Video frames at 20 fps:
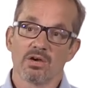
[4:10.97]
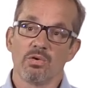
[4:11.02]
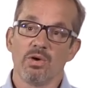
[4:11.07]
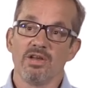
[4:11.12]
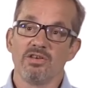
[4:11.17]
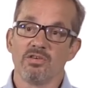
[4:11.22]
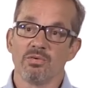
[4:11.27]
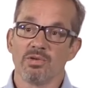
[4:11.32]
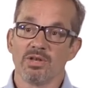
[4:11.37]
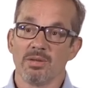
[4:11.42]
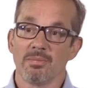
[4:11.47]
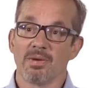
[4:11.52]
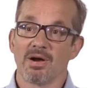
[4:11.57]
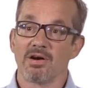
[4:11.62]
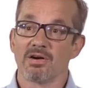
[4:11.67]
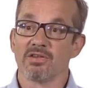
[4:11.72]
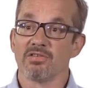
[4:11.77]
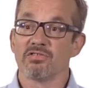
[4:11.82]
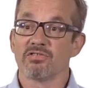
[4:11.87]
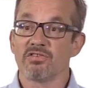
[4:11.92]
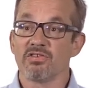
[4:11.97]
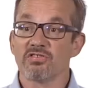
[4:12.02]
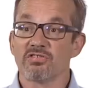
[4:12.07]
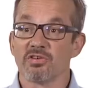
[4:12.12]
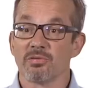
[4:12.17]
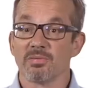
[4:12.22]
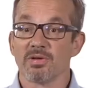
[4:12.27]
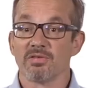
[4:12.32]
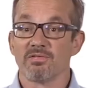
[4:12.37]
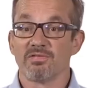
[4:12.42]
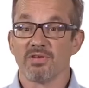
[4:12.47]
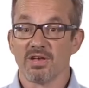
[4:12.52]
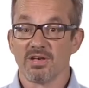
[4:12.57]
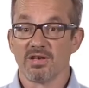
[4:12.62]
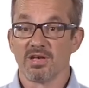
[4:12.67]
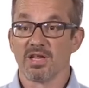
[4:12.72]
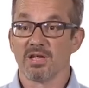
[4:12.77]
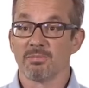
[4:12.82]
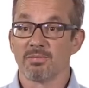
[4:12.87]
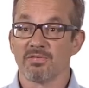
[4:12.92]
acquainted with the American system and
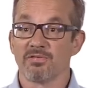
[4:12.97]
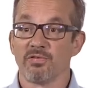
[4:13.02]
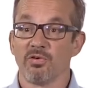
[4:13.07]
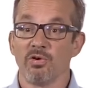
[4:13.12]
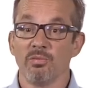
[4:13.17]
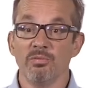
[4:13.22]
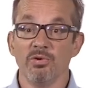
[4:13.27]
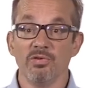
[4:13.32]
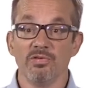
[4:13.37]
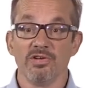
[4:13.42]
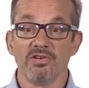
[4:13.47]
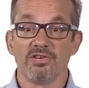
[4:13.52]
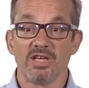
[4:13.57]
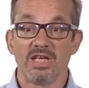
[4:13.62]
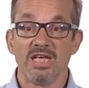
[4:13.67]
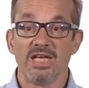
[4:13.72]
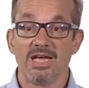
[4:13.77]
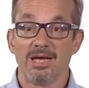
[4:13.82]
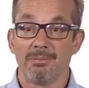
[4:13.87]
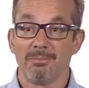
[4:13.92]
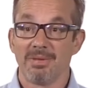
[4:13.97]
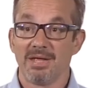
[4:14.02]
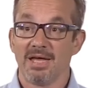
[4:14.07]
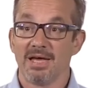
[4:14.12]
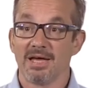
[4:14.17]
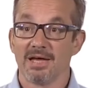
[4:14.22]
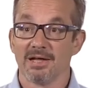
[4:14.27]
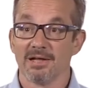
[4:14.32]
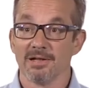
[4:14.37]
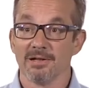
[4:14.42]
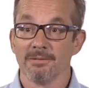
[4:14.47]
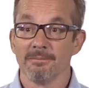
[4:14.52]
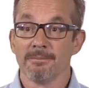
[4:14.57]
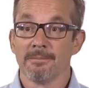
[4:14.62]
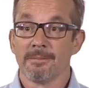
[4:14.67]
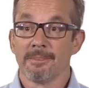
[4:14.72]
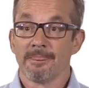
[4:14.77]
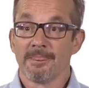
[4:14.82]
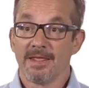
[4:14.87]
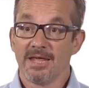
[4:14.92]
funding before moving to E M B L
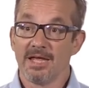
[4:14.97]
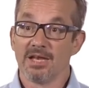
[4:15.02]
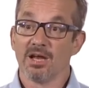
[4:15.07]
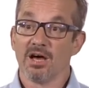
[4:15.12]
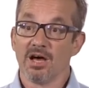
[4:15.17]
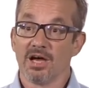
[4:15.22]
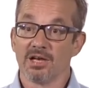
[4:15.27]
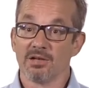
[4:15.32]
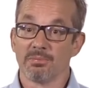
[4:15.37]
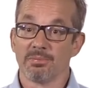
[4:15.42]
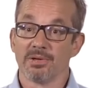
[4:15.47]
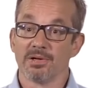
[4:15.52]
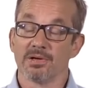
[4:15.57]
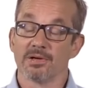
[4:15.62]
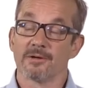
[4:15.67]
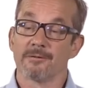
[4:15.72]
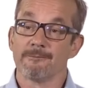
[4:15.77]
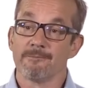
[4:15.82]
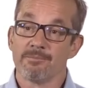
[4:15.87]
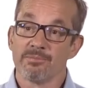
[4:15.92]
in Heidelberg.